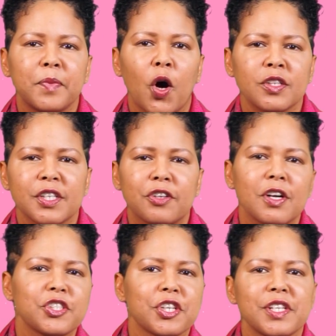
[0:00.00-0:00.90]
onto
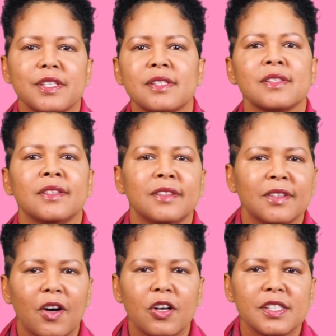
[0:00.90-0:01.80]
crutches,
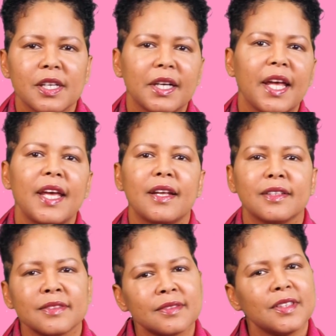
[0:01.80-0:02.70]
onto a
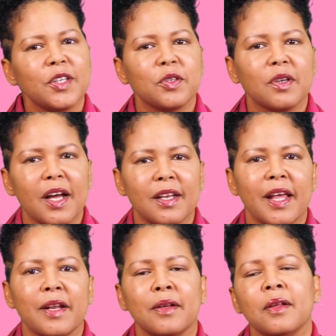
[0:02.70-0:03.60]
cane, and
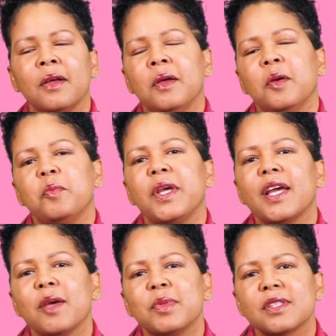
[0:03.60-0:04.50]
then being
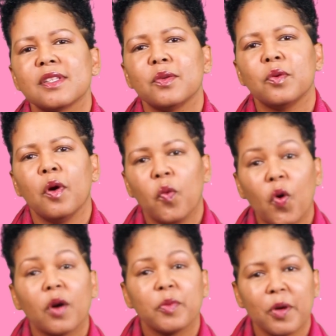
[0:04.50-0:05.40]
able to
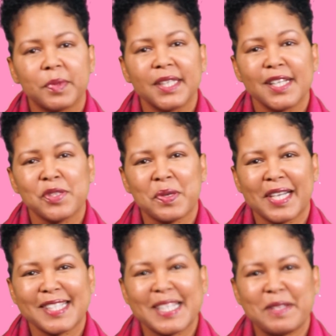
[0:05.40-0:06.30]
walk properly, as you
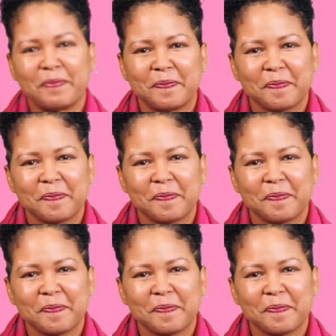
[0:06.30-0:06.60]
can see.